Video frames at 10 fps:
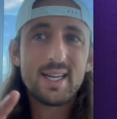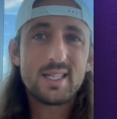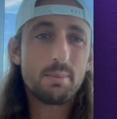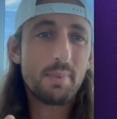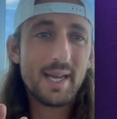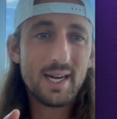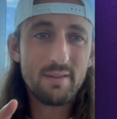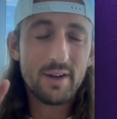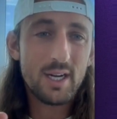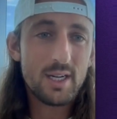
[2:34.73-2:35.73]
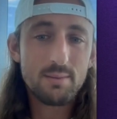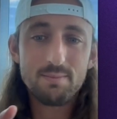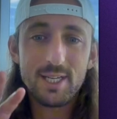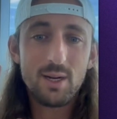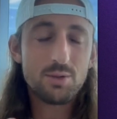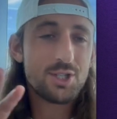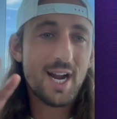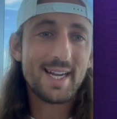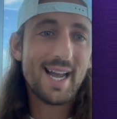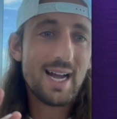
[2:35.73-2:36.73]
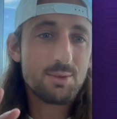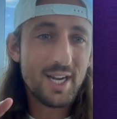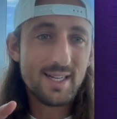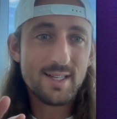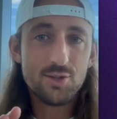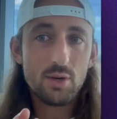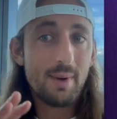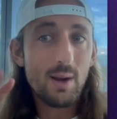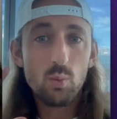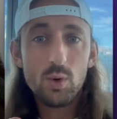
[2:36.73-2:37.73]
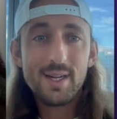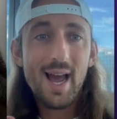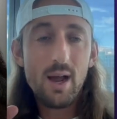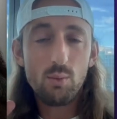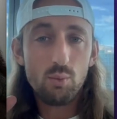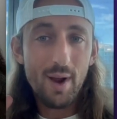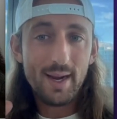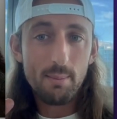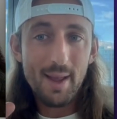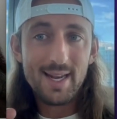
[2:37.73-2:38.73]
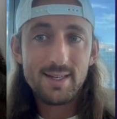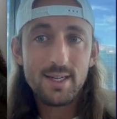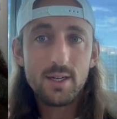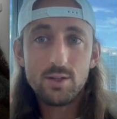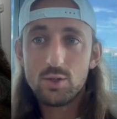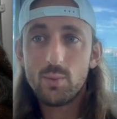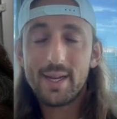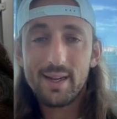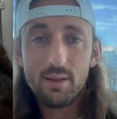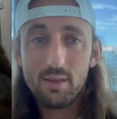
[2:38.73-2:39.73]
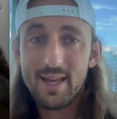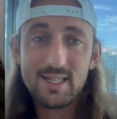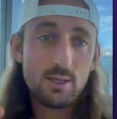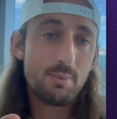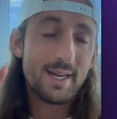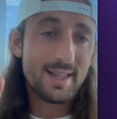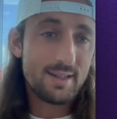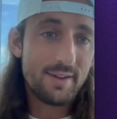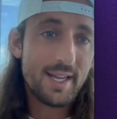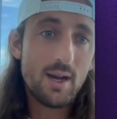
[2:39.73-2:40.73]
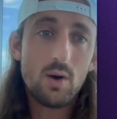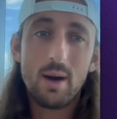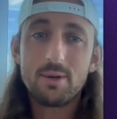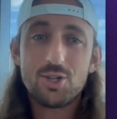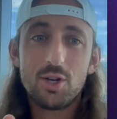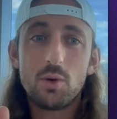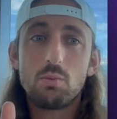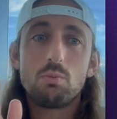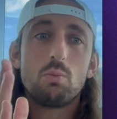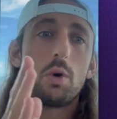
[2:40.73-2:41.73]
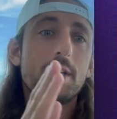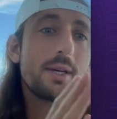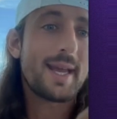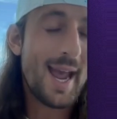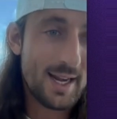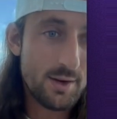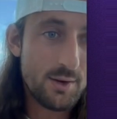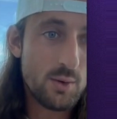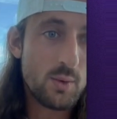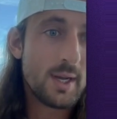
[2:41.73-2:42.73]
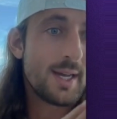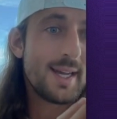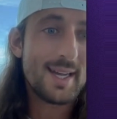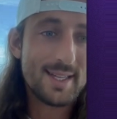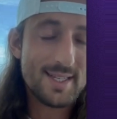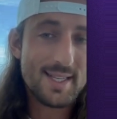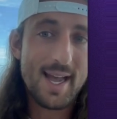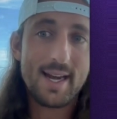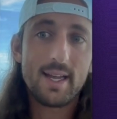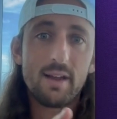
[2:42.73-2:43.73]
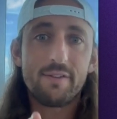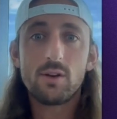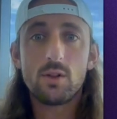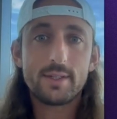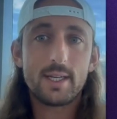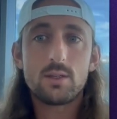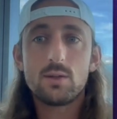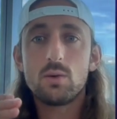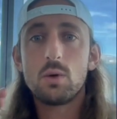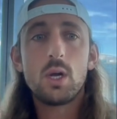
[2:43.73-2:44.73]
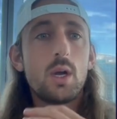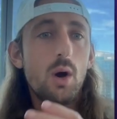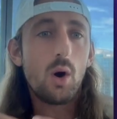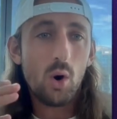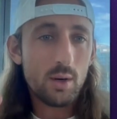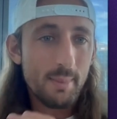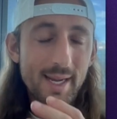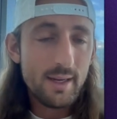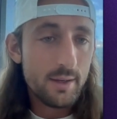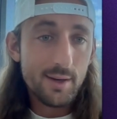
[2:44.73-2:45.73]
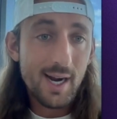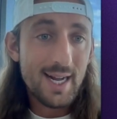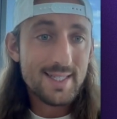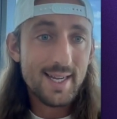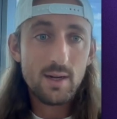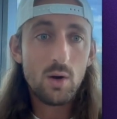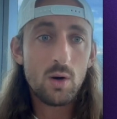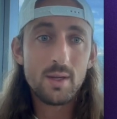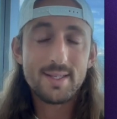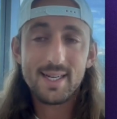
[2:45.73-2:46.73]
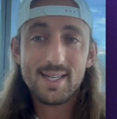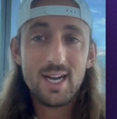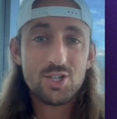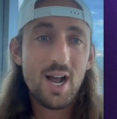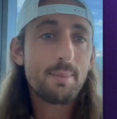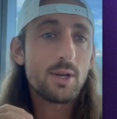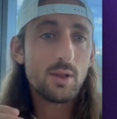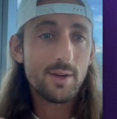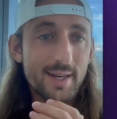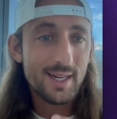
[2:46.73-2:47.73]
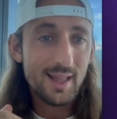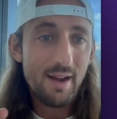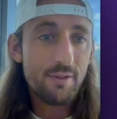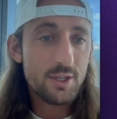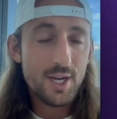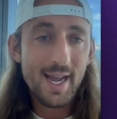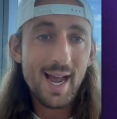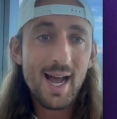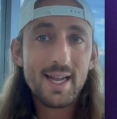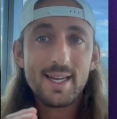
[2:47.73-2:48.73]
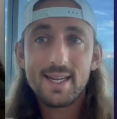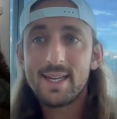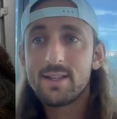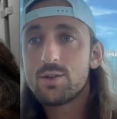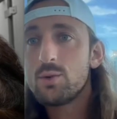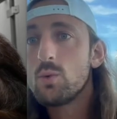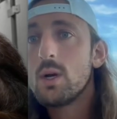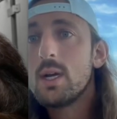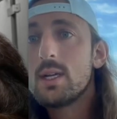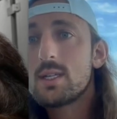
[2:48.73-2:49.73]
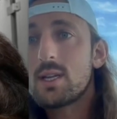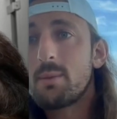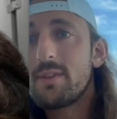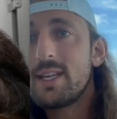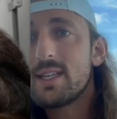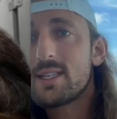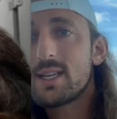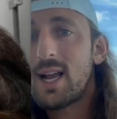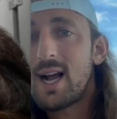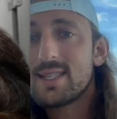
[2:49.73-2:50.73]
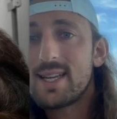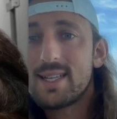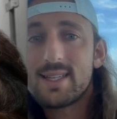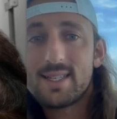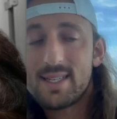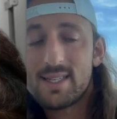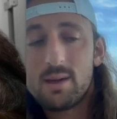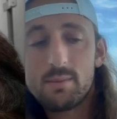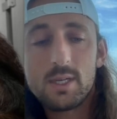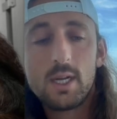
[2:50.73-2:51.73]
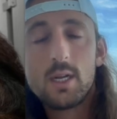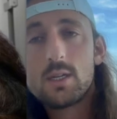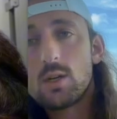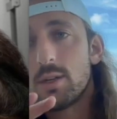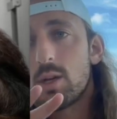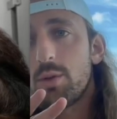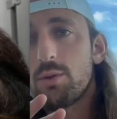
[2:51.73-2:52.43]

is a bit of a, shiny object syndrome. I would not recommend doing this. But in the video, I'm going to show you what you can do instead if you're looking to automate your content on TikTok Shop, you're looking to leverage AI into some of these content systems. So let's go